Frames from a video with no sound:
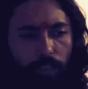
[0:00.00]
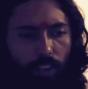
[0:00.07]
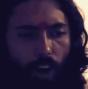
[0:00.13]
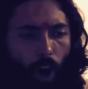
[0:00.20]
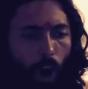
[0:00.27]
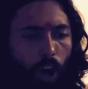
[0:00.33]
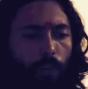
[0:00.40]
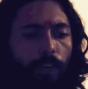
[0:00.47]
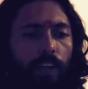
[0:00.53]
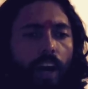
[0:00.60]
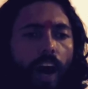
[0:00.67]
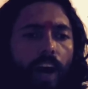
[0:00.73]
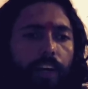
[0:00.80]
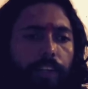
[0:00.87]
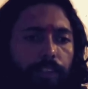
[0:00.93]
However,
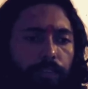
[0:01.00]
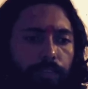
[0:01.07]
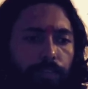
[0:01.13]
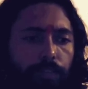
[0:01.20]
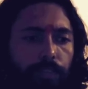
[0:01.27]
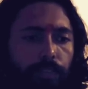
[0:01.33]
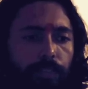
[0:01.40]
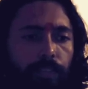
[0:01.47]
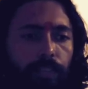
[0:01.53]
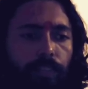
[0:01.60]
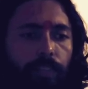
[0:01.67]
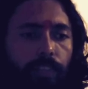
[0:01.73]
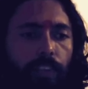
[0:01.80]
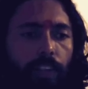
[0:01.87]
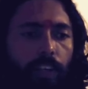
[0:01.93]
I
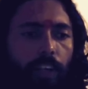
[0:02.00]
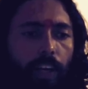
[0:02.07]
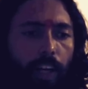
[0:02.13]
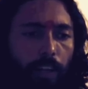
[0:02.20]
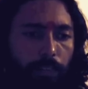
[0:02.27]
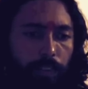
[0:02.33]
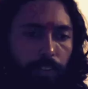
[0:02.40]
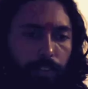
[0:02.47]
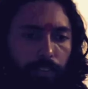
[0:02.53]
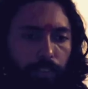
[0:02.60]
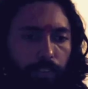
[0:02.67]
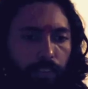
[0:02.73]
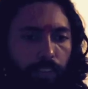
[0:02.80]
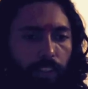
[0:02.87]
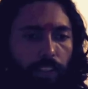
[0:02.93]
have
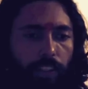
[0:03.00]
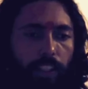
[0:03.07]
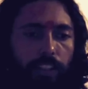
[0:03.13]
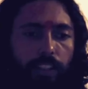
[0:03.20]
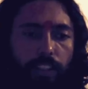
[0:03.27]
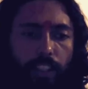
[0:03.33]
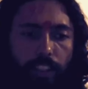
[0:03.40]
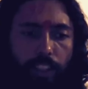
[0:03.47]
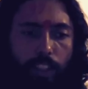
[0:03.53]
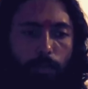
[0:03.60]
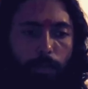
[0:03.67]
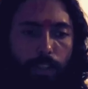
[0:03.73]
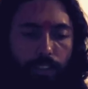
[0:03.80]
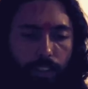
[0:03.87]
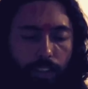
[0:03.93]
designated a
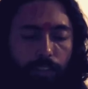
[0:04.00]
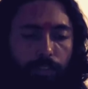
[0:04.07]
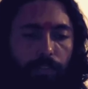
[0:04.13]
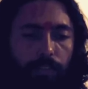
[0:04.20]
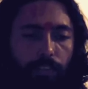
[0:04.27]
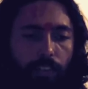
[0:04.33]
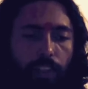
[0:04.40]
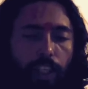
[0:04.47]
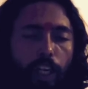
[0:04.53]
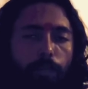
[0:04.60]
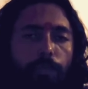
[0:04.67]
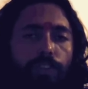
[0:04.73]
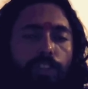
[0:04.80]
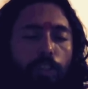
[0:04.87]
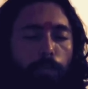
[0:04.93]
person
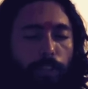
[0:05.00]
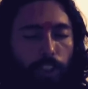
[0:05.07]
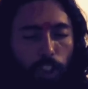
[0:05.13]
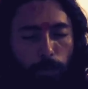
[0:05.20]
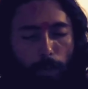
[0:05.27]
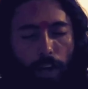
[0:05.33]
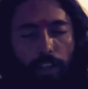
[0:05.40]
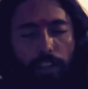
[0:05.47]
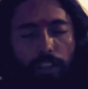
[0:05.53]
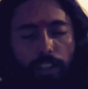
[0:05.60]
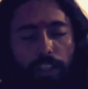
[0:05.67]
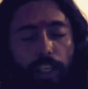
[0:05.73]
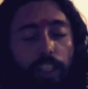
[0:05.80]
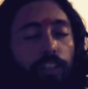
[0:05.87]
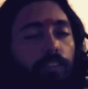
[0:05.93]
named Shri
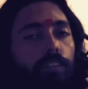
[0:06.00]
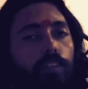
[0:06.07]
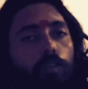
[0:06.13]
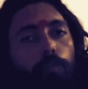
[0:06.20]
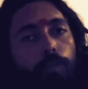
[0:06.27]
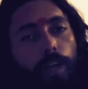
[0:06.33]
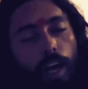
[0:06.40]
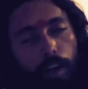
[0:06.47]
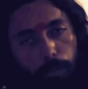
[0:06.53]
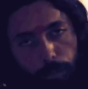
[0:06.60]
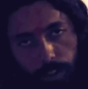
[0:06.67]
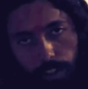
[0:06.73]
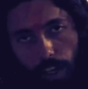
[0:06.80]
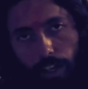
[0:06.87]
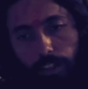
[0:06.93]
as my
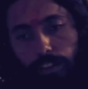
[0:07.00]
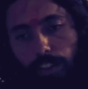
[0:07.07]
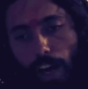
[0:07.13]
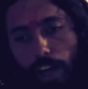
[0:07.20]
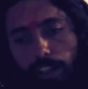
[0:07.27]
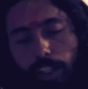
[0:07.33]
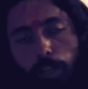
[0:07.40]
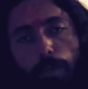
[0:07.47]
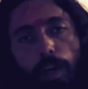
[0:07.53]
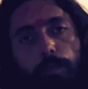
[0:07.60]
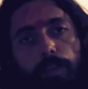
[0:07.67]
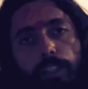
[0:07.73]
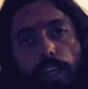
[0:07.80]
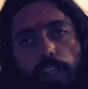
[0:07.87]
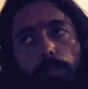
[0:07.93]
media in charge and my
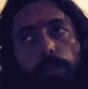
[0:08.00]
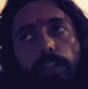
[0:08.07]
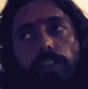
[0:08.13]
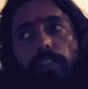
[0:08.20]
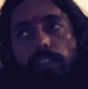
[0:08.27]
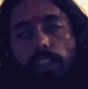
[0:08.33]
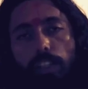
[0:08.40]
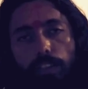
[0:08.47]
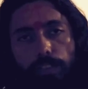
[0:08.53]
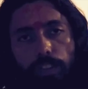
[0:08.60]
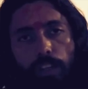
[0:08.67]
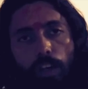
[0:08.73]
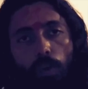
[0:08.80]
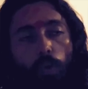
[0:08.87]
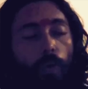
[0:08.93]
media representative,
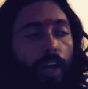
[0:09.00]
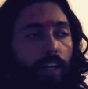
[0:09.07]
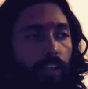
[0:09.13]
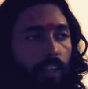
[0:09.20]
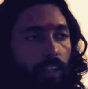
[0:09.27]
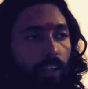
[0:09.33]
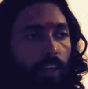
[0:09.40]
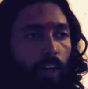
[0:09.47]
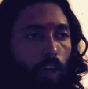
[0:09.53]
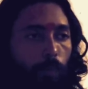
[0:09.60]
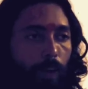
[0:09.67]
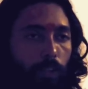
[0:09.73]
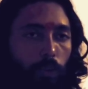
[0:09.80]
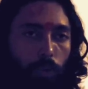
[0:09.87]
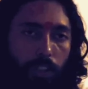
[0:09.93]
who handle
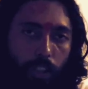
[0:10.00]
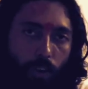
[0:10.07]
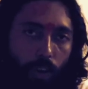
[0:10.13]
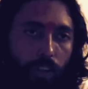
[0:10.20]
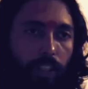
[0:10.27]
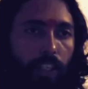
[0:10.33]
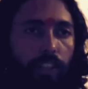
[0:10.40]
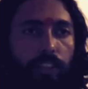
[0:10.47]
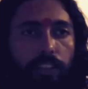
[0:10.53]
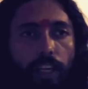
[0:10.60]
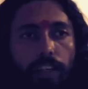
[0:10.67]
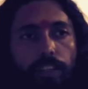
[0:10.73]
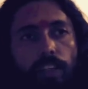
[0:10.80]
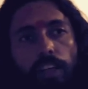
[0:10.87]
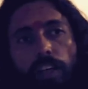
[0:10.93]
my social contacts
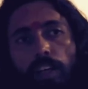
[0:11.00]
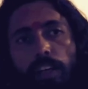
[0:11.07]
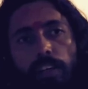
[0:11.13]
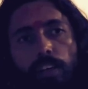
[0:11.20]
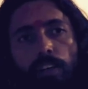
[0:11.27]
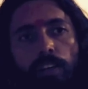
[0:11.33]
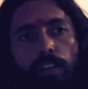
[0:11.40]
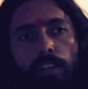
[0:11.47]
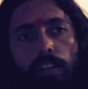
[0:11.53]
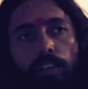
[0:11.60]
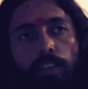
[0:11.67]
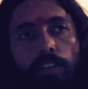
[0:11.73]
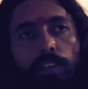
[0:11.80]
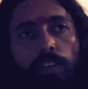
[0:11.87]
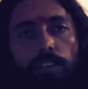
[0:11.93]
and
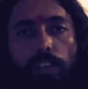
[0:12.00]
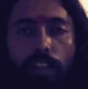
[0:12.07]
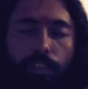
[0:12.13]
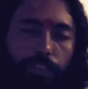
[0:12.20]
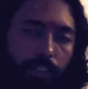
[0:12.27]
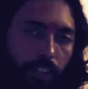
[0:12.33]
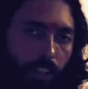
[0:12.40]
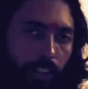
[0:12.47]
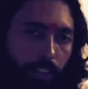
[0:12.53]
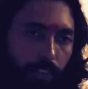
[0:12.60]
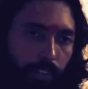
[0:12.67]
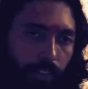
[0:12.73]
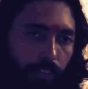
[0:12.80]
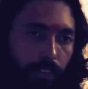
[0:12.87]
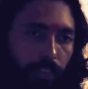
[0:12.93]
give their